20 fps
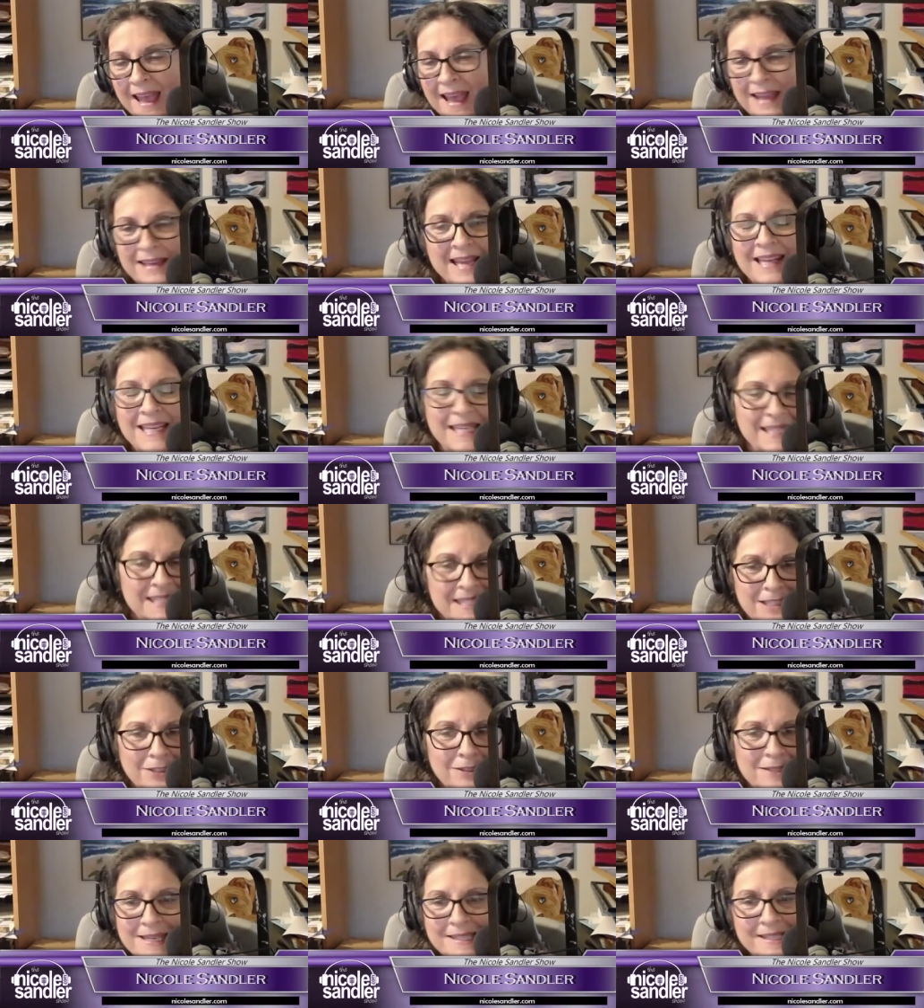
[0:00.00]
and yet he
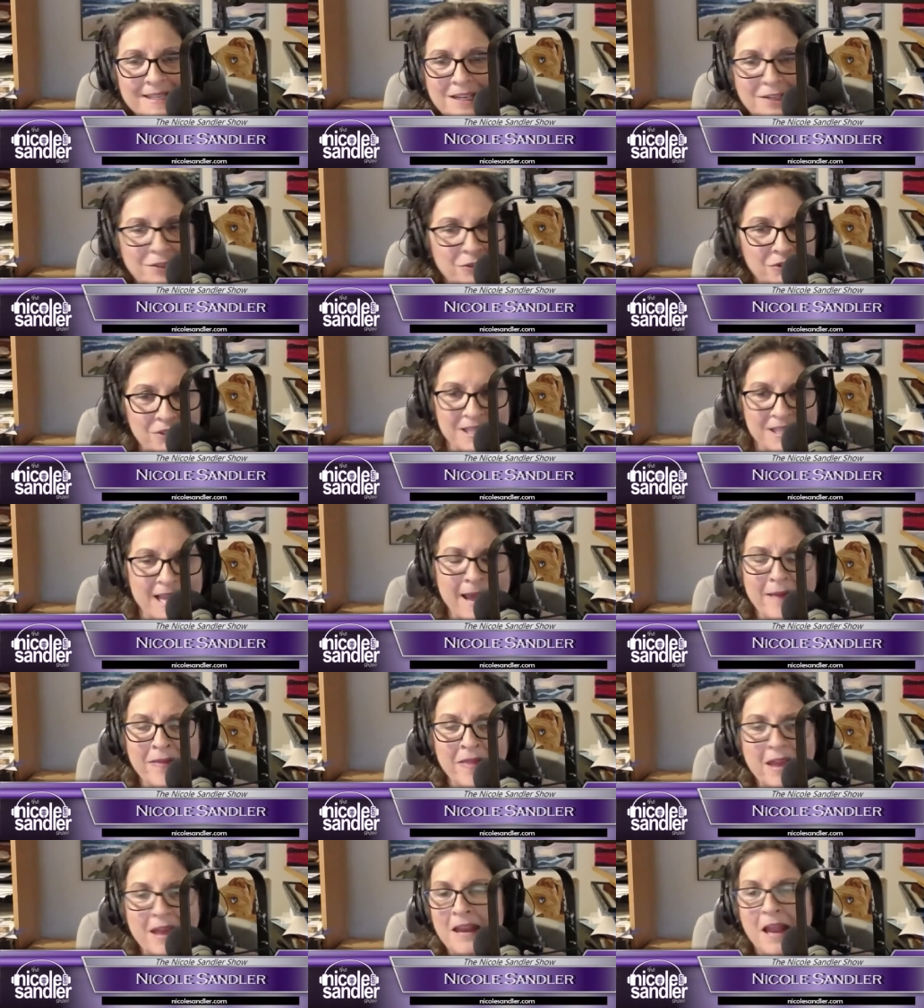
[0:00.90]
still doesn't
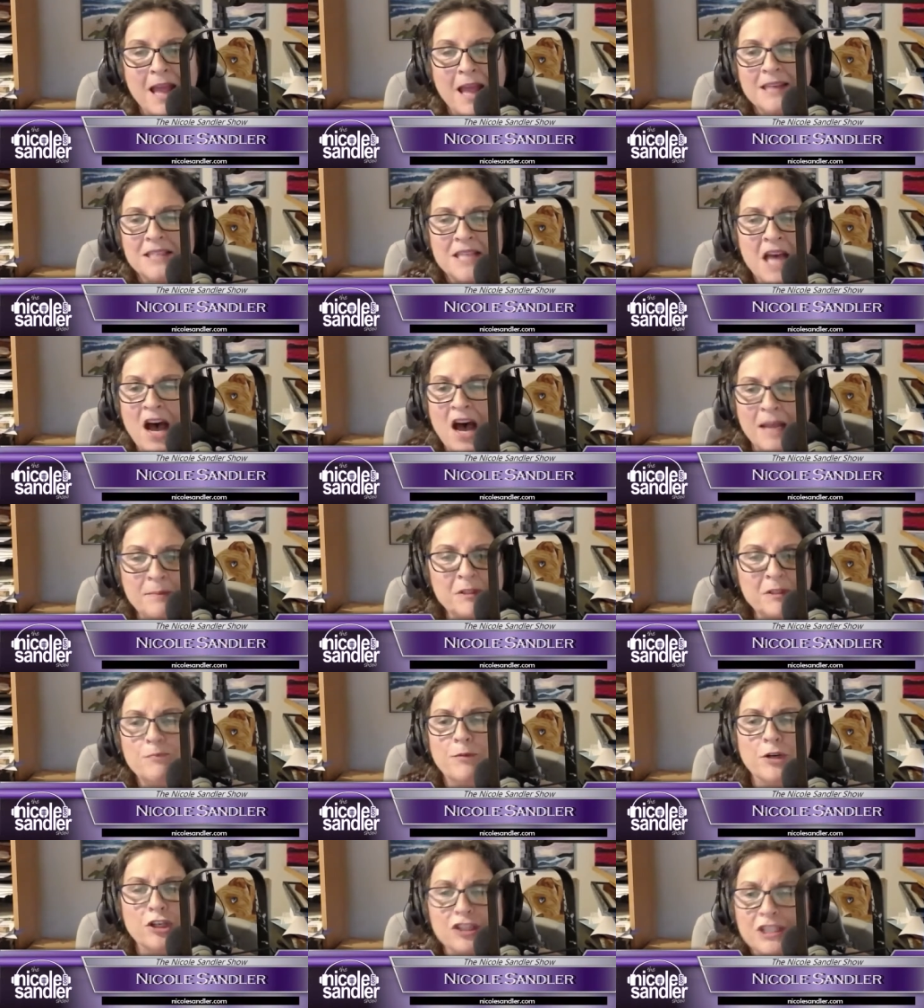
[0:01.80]
understand that
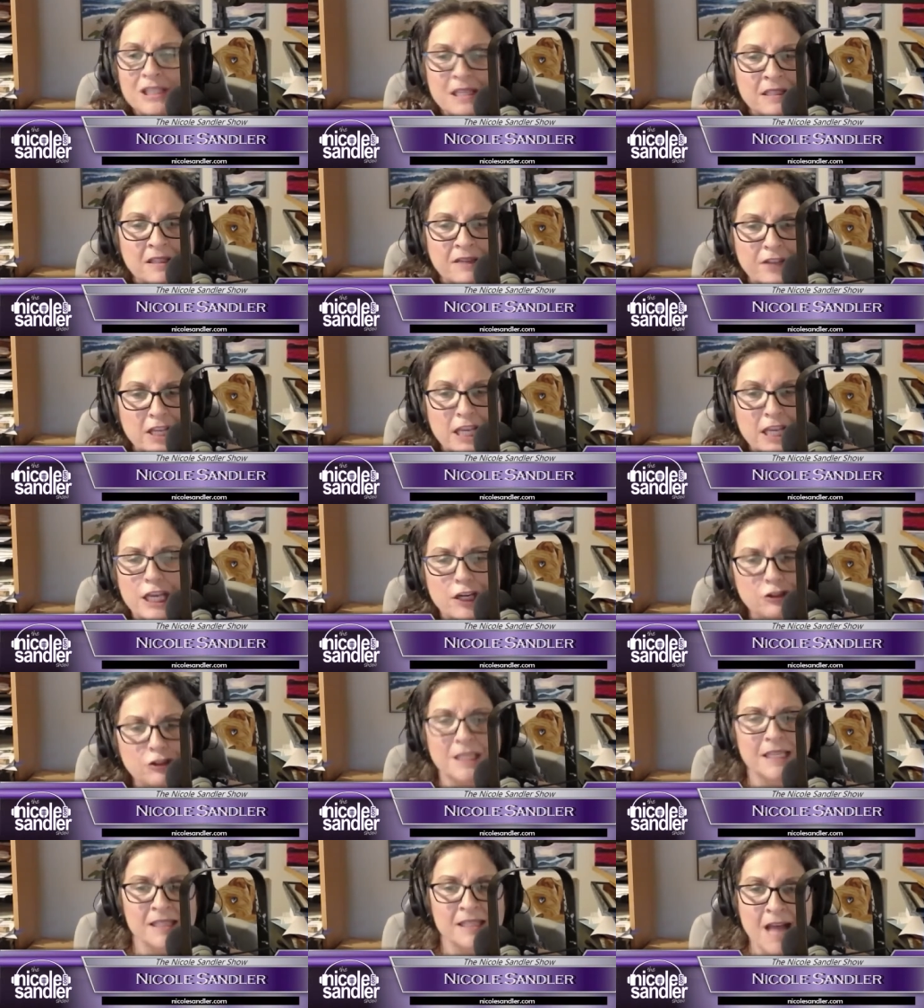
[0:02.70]
Times Person of the
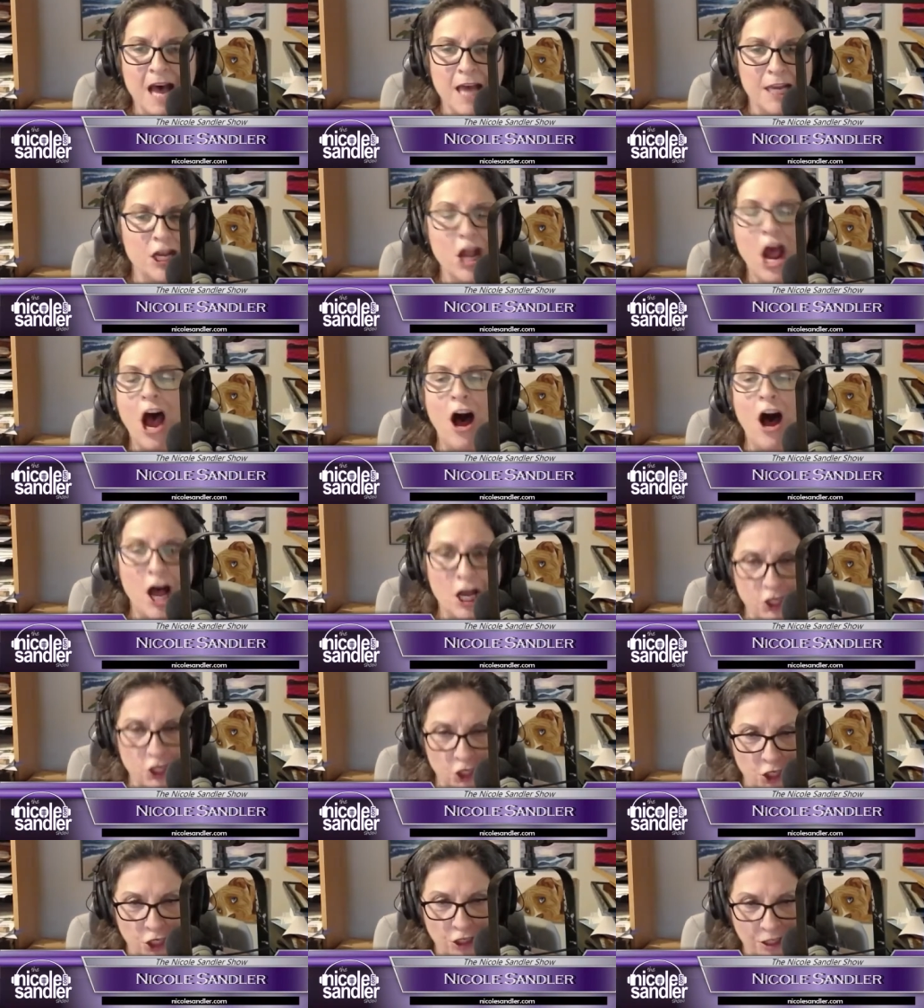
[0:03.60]
Year is not an
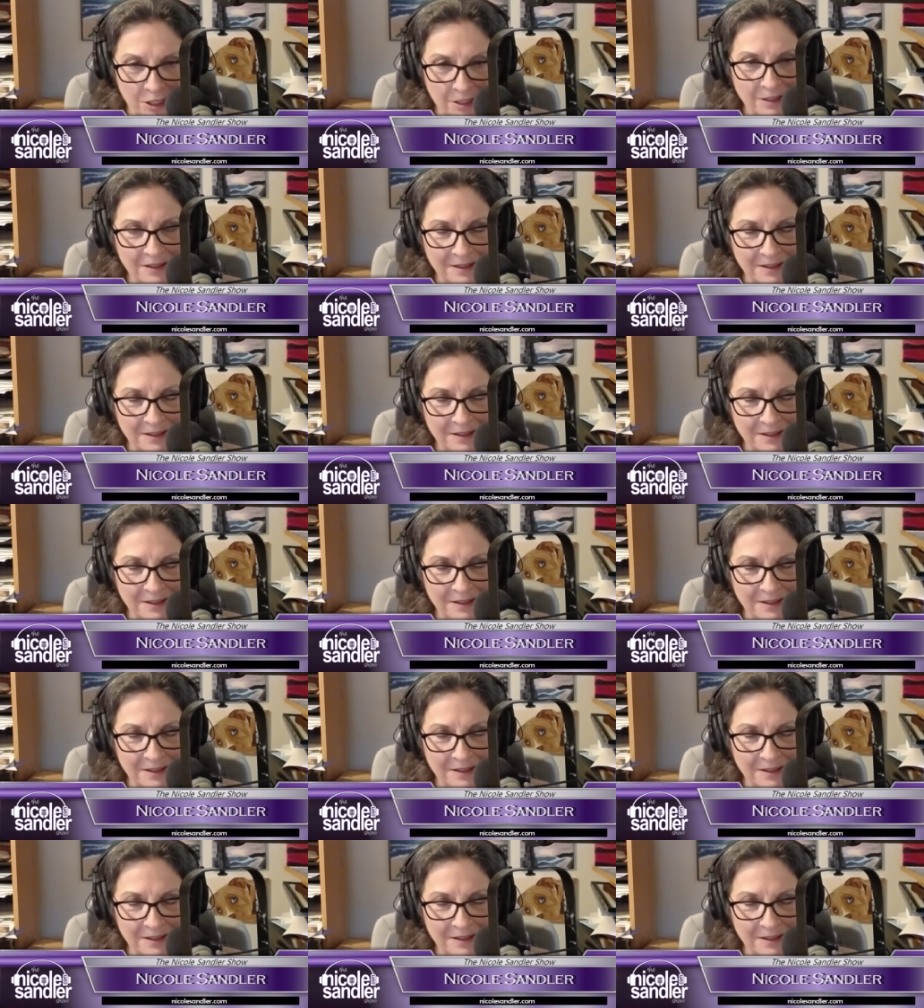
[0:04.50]
honor.